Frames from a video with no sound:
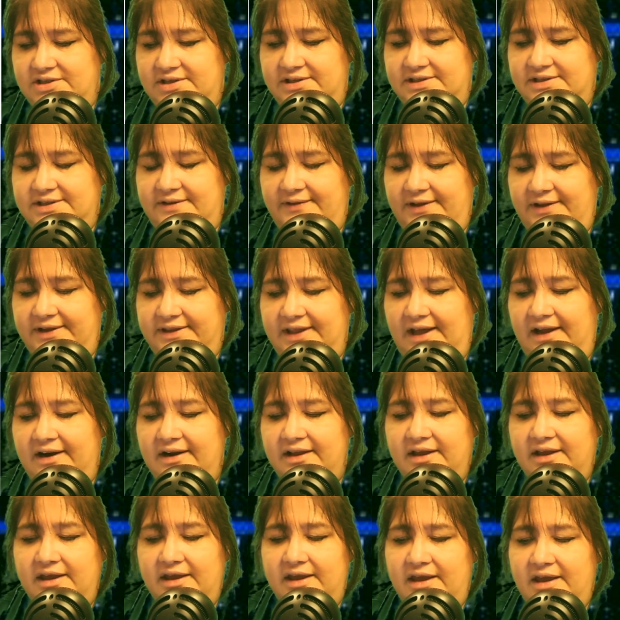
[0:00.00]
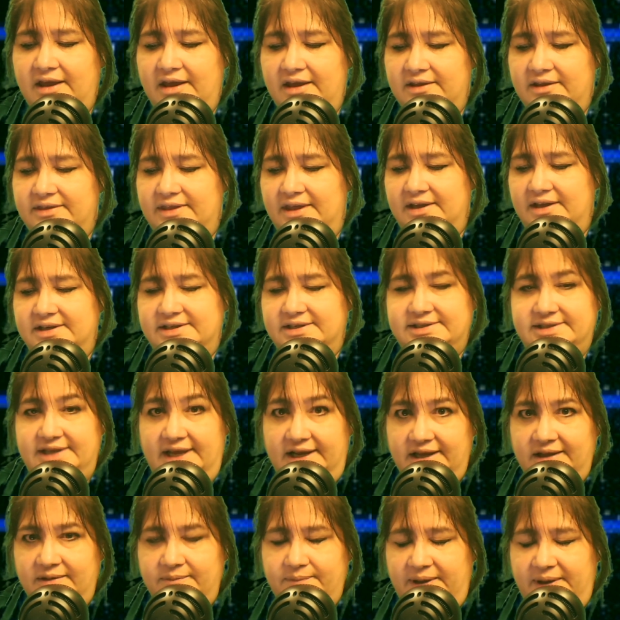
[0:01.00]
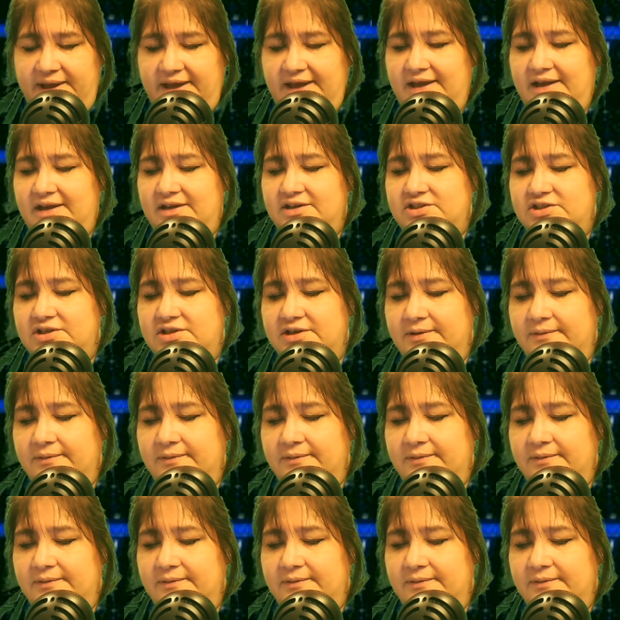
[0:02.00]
and stuff like that. The second page